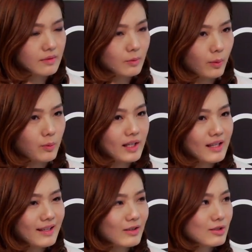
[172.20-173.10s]
When we
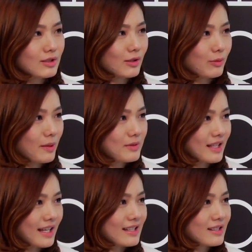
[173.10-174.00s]
click onto your
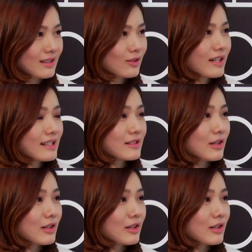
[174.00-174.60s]
website, Zalora is